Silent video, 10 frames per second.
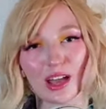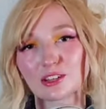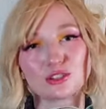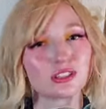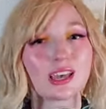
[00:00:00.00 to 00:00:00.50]

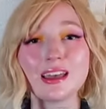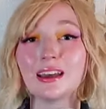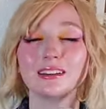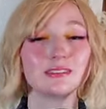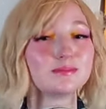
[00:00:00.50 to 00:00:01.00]
I just
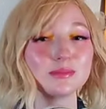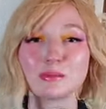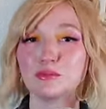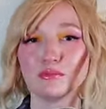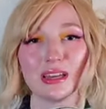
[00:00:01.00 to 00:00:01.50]
can't.
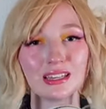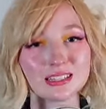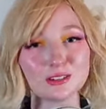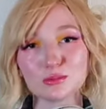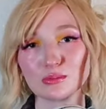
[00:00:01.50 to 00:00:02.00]

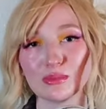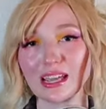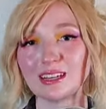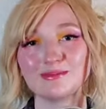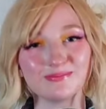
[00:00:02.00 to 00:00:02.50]
Amazed it was
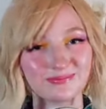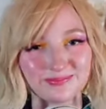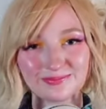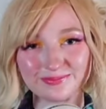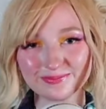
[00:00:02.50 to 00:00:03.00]
made.
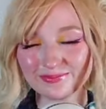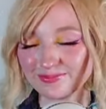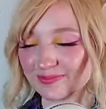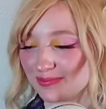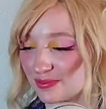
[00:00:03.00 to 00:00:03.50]

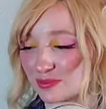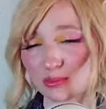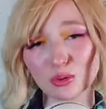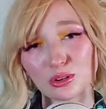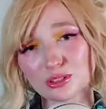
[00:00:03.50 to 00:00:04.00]

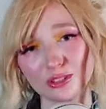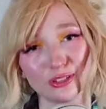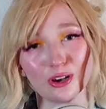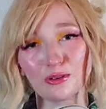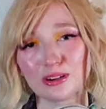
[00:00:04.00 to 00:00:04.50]
Poor
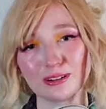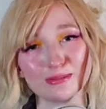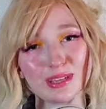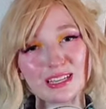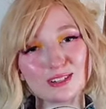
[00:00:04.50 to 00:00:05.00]

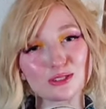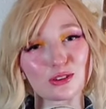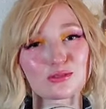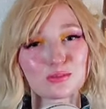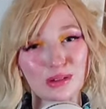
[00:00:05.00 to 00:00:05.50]
Klonoa. He
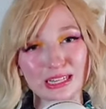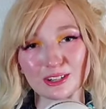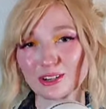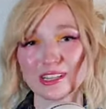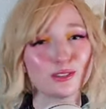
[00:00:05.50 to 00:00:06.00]
deserves
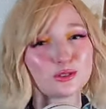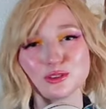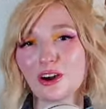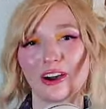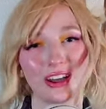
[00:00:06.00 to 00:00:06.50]
better. He's
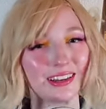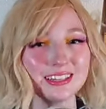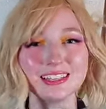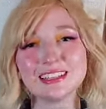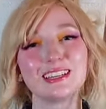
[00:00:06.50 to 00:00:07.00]
not.
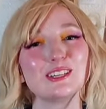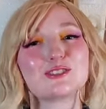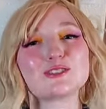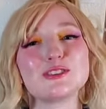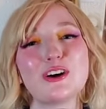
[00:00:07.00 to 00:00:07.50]

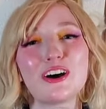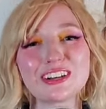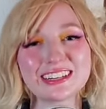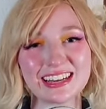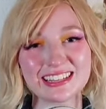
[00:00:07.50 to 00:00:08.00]
He's
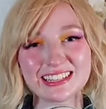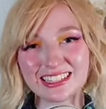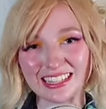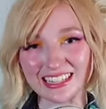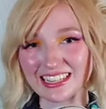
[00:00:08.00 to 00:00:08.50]
not an
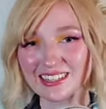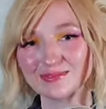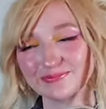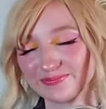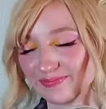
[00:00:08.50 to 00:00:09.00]

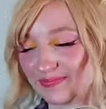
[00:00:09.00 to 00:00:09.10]
STD.